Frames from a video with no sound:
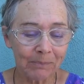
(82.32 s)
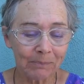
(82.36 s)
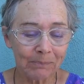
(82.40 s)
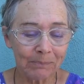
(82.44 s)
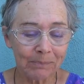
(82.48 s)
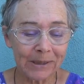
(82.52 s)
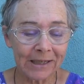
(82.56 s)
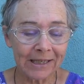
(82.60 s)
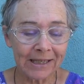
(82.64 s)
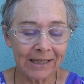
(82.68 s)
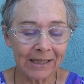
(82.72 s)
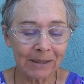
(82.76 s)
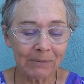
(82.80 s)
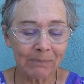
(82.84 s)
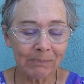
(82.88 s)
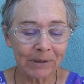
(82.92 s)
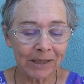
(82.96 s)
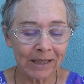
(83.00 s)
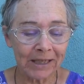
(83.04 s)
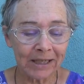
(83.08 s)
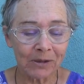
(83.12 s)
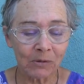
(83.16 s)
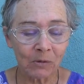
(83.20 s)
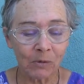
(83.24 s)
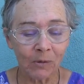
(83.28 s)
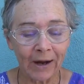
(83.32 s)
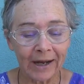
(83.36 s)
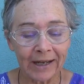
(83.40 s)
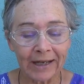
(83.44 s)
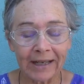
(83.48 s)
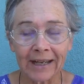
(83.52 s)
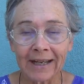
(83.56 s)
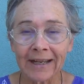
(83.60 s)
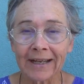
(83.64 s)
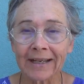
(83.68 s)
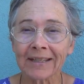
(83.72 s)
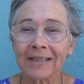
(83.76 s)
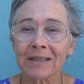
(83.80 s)

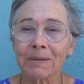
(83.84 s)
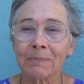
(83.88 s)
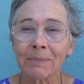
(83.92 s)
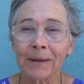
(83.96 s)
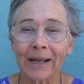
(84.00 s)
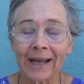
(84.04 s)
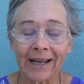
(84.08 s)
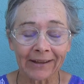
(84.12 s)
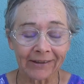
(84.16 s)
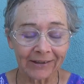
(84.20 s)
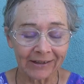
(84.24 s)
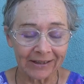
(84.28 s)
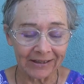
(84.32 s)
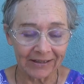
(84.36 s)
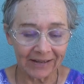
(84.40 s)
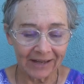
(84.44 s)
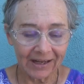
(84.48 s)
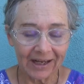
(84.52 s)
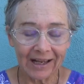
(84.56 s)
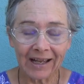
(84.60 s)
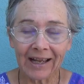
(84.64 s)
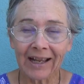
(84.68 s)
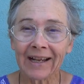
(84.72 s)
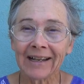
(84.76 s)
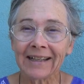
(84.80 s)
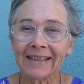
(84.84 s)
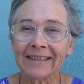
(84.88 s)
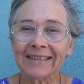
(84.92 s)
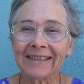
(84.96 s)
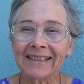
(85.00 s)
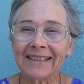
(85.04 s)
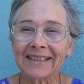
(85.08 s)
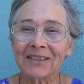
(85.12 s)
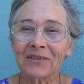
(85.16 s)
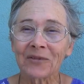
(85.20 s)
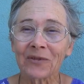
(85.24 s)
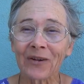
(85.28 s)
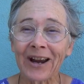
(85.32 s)
P-E-P-Y-S ballads, and
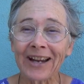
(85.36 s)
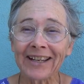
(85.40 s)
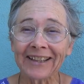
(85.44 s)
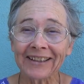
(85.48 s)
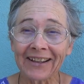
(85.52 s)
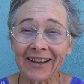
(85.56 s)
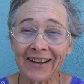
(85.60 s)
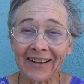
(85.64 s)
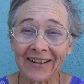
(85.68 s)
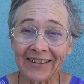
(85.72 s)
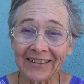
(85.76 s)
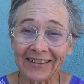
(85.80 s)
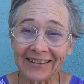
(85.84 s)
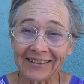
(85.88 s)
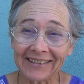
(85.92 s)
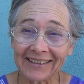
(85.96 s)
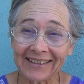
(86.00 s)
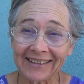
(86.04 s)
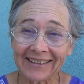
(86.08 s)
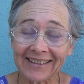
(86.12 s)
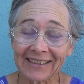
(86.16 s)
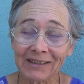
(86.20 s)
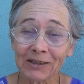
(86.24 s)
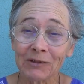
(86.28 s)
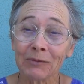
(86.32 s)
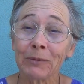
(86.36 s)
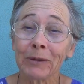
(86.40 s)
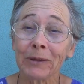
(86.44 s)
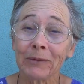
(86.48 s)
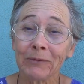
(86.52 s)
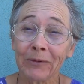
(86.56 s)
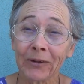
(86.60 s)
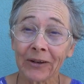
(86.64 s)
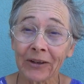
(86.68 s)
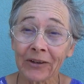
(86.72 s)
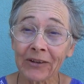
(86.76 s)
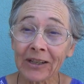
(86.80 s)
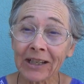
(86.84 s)
it's right long, but
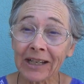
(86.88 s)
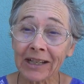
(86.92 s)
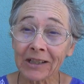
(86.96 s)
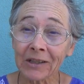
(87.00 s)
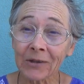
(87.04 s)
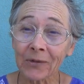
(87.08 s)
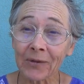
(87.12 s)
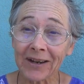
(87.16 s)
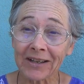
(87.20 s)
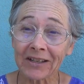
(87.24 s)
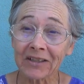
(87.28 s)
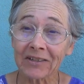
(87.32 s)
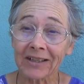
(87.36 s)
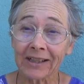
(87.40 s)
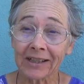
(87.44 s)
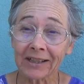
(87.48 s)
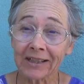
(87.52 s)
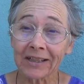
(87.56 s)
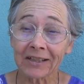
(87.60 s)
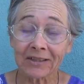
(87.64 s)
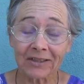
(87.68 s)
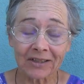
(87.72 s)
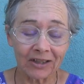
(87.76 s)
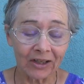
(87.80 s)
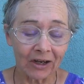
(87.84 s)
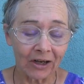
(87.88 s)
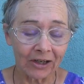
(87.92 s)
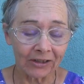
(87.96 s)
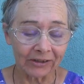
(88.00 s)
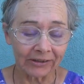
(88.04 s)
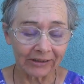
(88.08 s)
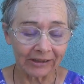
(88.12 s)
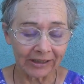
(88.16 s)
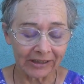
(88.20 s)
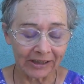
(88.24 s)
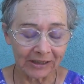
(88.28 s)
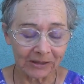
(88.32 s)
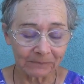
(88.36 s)
very interesting
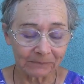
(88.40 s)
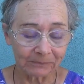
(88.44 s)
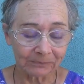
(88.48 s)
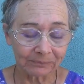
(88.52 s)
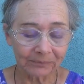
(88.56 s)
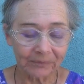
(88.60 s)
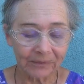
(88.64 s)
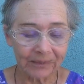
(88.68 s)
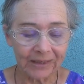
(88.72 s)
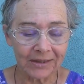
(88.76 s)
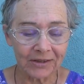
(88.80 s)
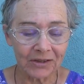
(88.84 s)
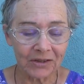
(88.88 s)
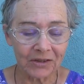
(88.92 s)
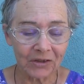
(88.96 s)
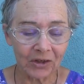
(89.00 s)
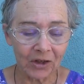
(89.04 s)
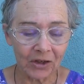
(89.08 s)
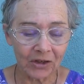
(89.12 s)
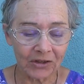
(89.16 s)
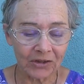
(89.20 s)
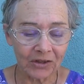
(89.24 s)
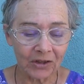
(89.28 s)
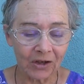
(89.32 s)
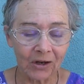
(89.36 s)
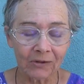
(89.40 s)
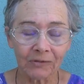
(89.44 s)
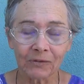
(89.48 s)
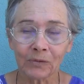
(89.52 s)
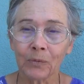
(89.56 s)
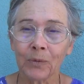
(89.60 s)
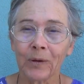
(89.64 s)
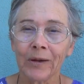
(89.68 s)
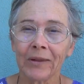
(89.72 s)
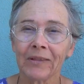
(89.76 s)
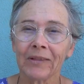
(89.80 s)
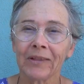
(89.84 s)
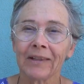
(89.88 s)
historically. It starts off
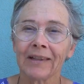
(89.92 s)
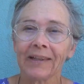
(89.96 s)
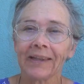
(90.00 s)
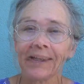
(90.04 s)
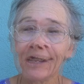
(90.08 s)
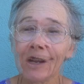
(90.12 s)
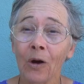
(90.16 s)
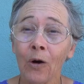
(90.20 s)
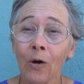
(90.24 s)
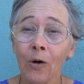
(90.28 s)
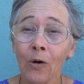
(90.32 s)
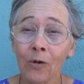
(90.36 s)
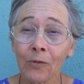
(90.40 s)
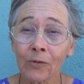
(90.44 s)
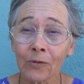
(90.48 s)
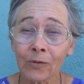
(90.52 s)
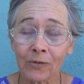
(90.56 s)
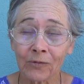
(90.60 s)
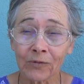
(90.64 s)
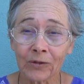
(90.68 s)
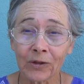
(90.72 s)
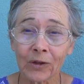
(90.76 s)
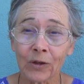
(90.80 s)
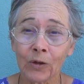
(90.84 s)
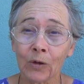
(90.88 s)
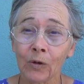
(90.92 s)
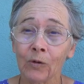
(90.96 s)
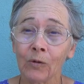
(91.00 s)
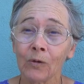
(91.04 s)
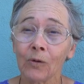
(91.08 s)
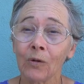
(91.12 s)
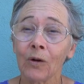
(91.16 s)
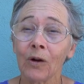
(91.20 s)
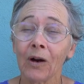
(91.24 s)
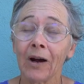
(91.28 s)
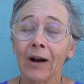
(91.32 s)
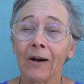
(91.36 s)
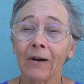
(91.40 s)
with an
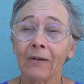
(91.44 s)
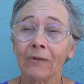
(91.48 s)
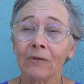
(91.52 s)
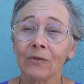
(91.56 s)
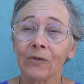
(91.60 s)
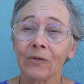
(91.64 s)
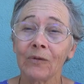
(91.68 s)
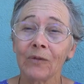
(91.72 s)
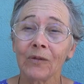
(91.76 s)
overview of